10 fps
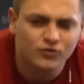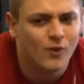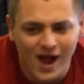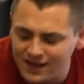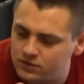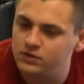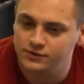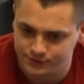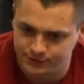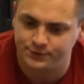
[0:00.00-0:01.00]
do I look
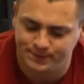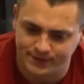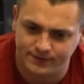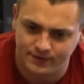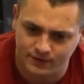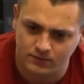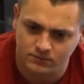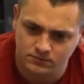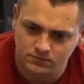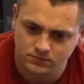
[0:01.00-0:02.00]
stupid to you?
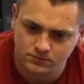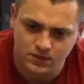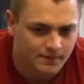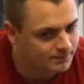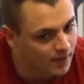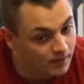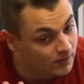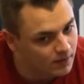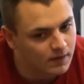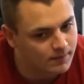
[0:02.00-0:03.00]
Well, uh,
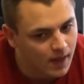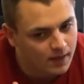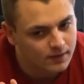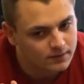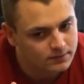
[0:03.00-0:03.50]
uh, uh,